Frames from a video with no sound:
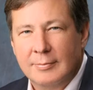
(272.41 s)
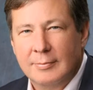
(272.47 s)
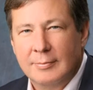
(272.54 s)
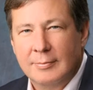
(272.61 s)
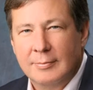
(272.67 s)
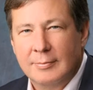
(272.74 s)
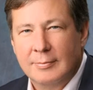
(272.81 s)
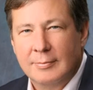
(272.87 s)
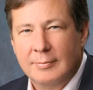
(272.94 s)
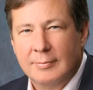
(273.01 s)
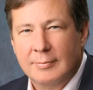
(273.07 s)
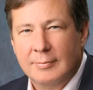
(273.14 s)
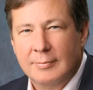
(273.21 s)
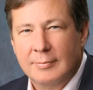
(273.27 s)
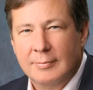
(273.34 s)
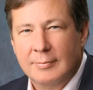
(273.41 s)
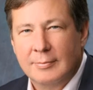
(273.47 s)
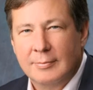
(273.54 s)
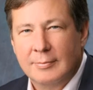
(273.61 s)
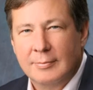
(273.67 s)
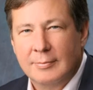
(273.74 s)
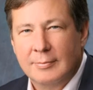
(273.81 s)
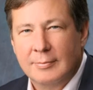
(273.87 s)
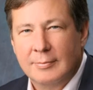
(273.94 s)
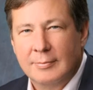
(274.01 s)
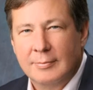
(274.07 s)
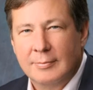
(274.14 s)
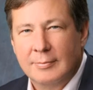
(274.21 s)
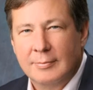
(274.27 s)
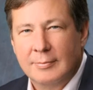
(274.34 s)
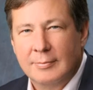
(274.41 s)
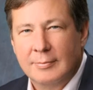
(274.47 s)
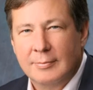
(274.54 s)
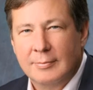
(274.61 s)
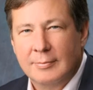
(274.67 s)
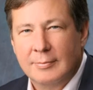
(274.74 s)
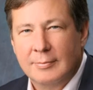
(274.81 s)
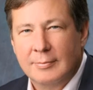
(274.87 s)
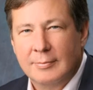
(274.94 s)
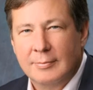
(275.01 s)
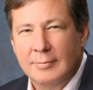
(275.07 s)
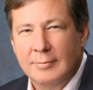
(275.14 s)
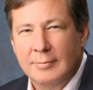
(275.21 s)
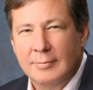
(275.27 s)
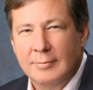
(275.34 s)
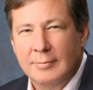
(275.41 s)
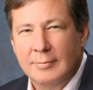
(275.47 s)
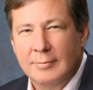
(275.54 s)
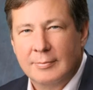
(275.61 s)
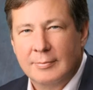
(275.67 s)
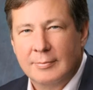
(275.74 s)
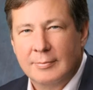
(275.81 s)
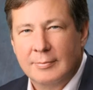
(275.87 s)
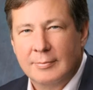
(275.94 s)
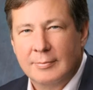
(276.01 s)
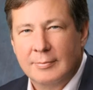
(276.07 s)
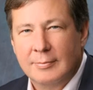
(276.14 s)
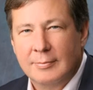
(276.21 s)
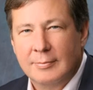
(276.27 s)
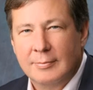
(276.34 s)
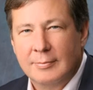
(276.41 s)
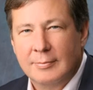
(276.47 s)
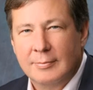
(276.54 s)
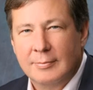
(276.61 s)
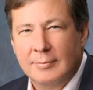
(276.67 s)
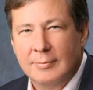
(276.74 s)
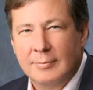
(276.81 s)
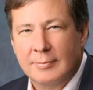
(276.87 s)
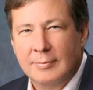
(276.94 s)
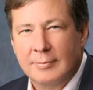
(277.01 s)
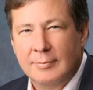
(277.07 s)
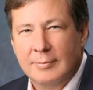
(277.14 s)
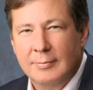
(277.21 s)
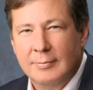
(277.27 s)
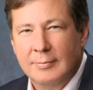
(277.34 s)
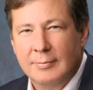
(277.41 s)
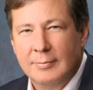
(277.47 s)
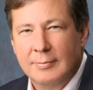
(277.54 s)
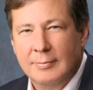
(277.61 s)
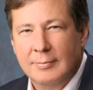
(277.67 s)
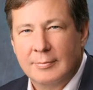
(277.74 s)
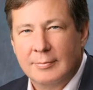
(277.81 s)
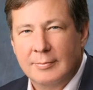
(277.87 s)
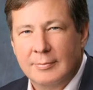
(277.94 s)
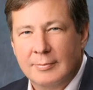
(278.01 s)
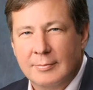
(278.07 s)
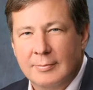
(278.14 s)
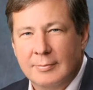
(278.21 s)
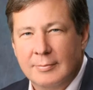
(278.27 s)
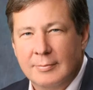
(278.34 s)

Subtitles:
(not speaking)